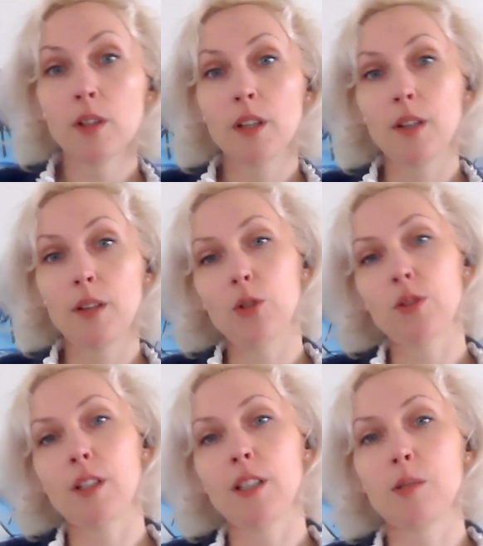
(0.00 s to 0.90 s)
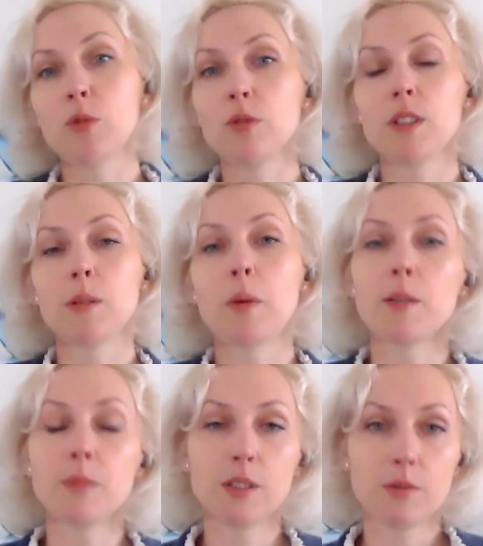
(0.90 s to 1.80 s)
If user has moved in
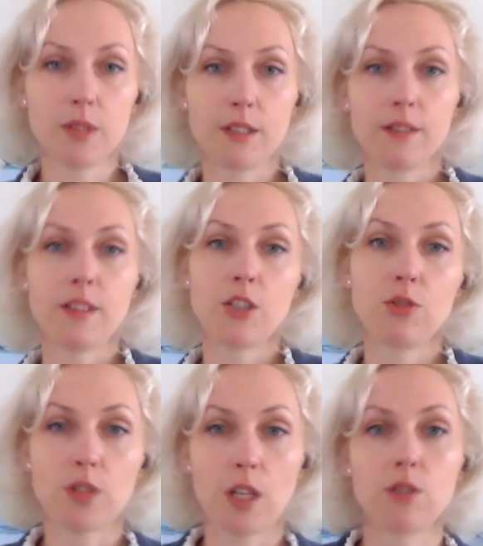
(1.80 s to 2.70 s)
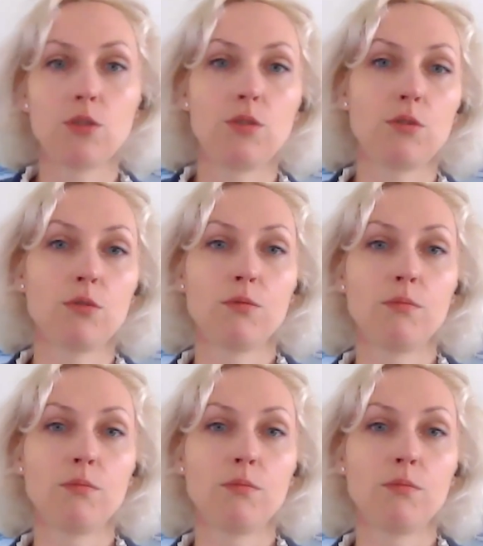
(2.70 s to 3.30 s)
department where they should start to do